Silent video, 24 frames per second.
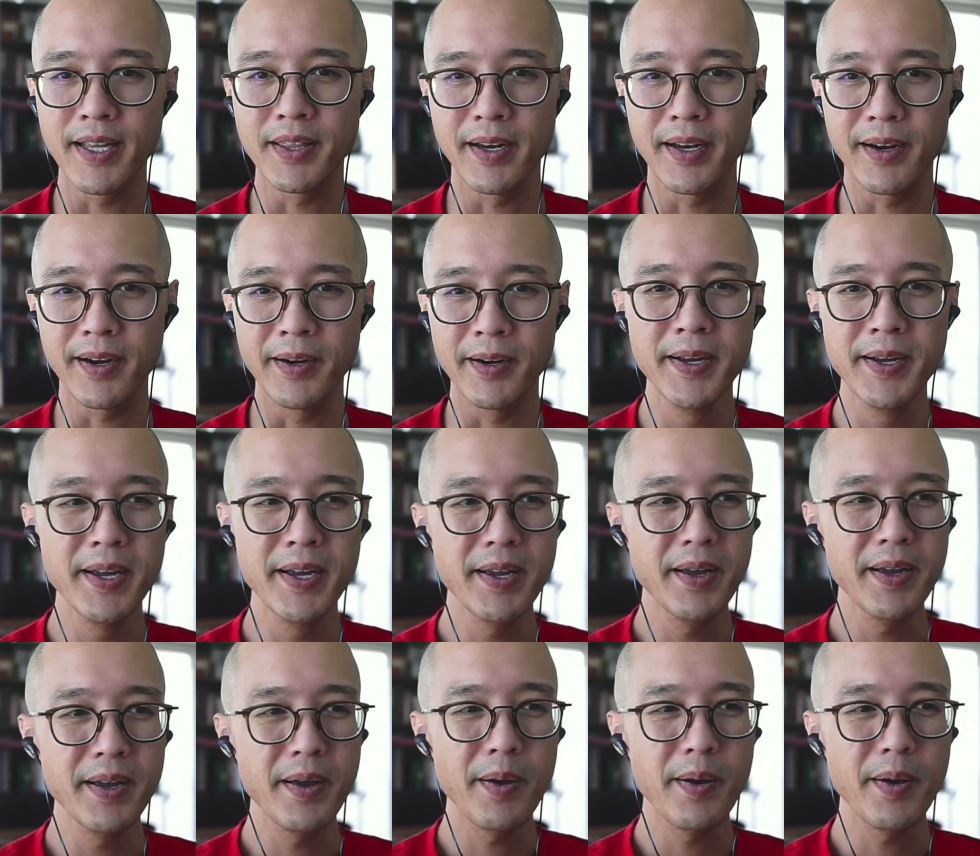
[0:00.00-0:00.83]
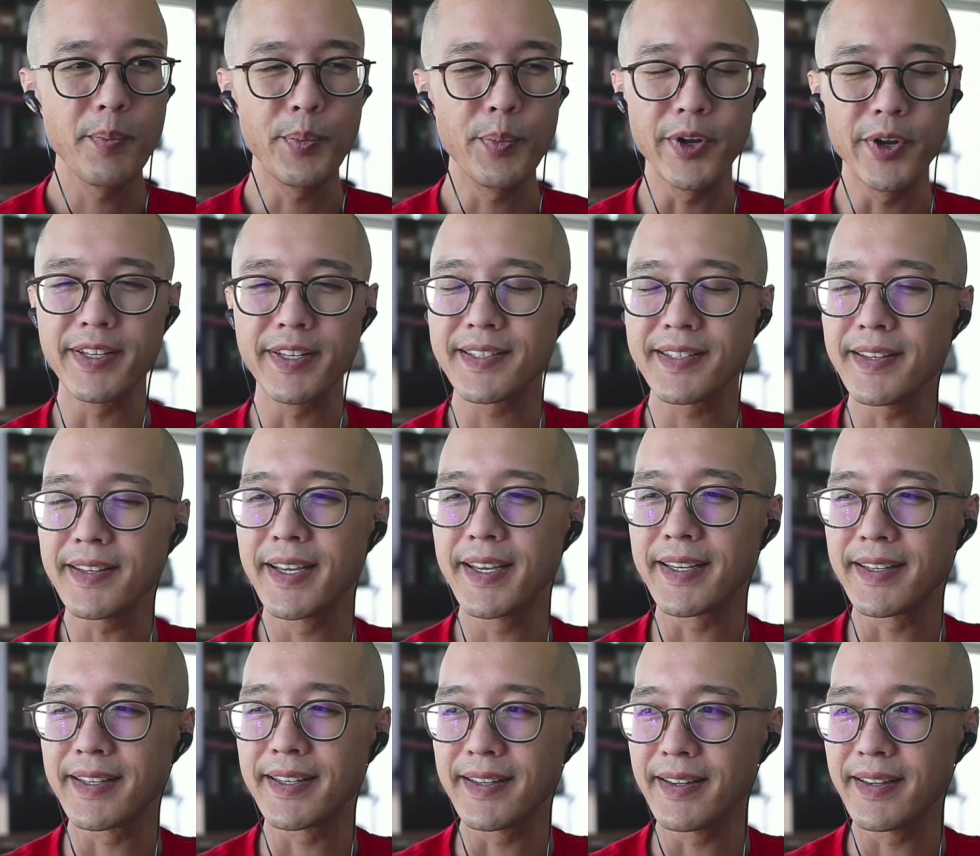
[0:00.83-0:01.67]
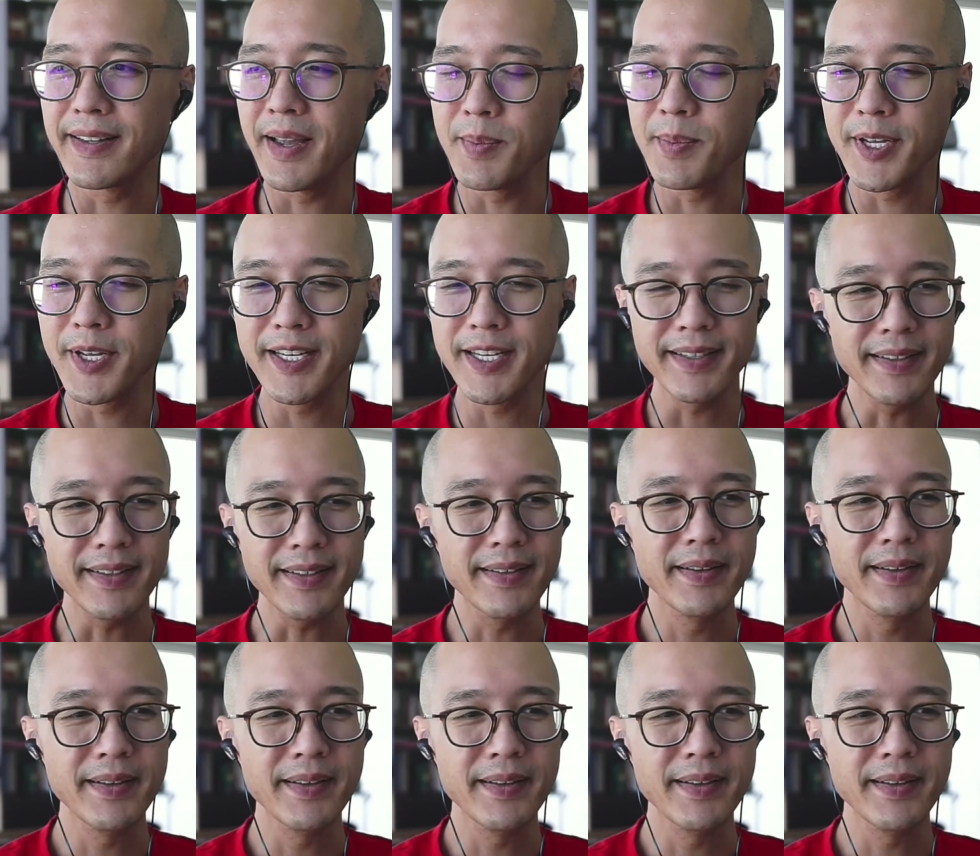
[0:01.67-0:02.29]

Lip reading: there. But it's like, I mean,